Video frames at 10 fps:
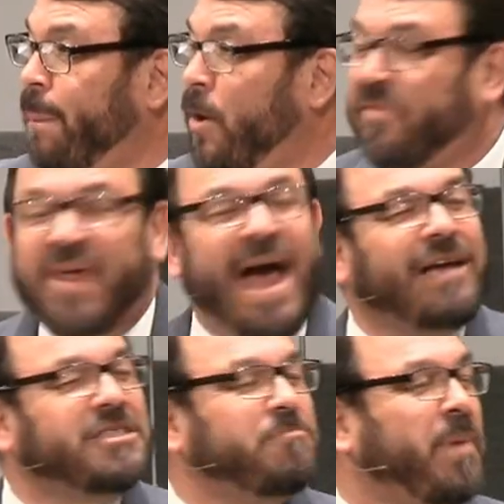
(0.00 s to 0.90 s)
There are a
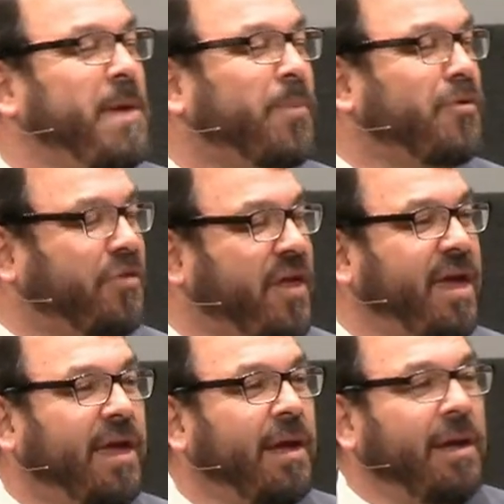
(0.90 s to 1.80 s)
thousand people
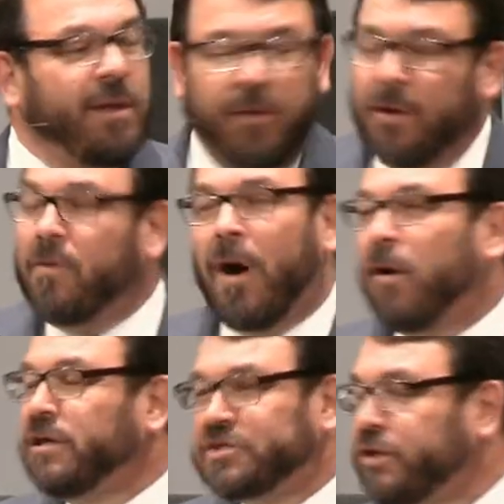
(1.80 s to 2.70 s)
think you
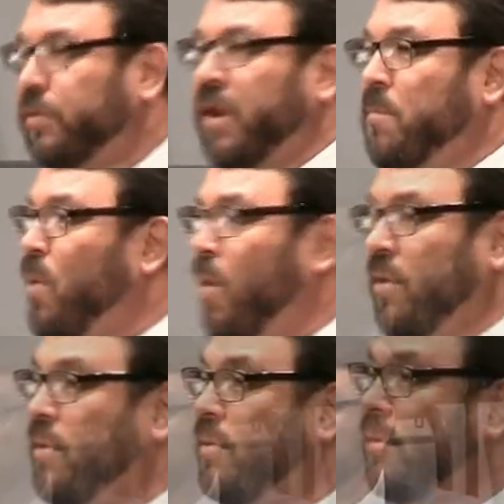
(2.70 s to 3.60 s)
aren't a Jew anymore.